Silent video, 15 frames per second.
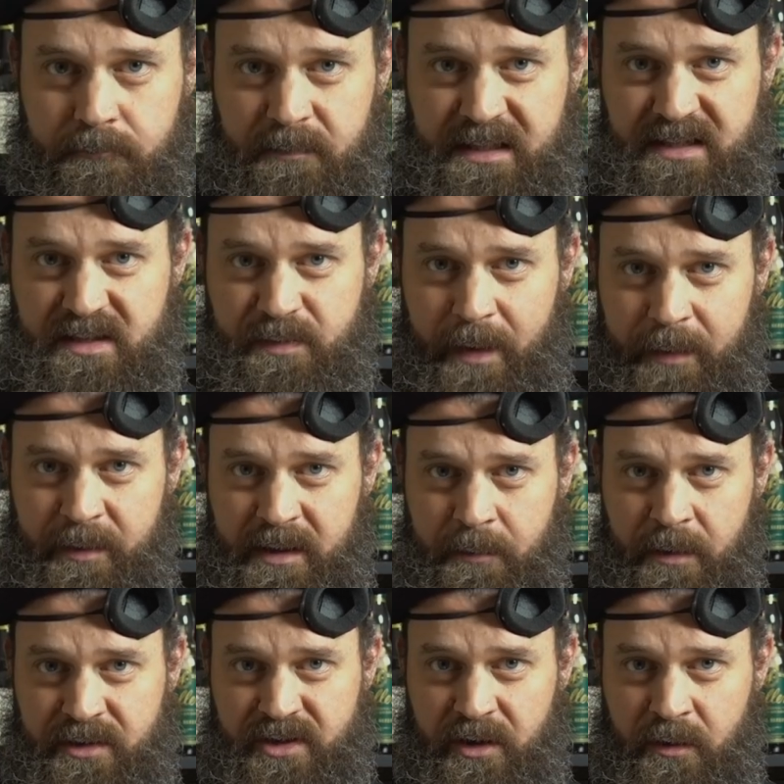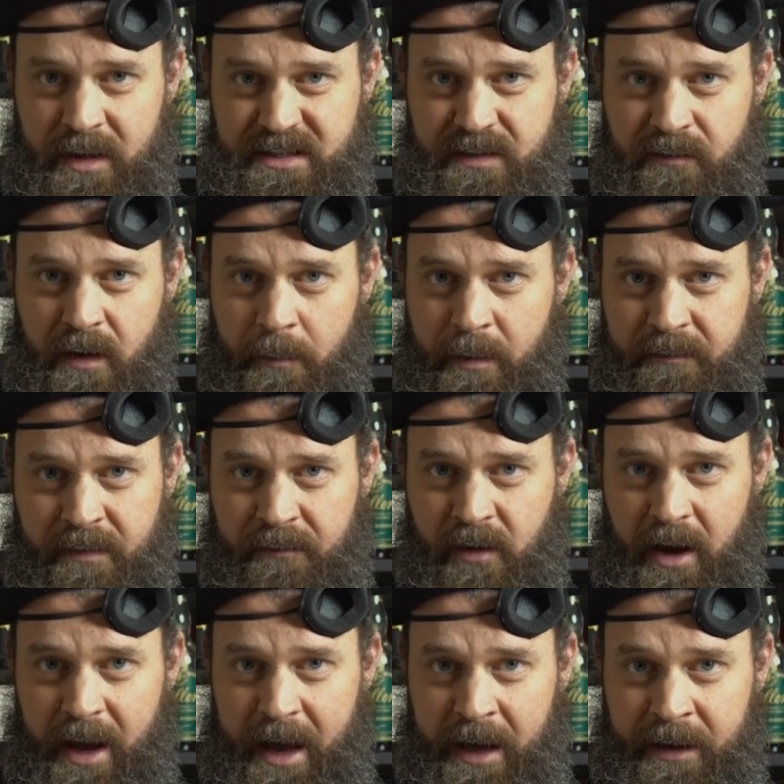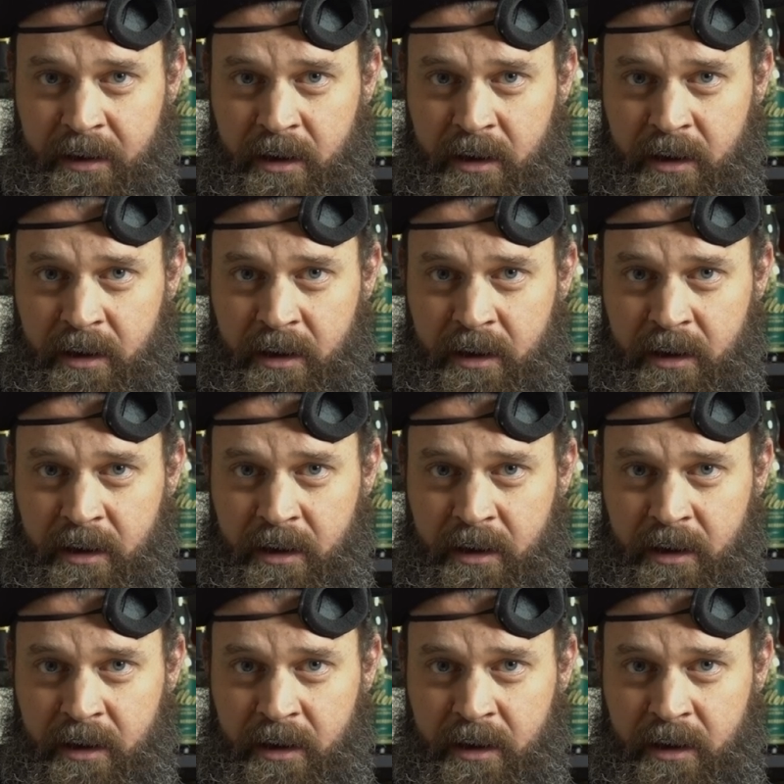This is maybe the most aggressive rum I've ever had,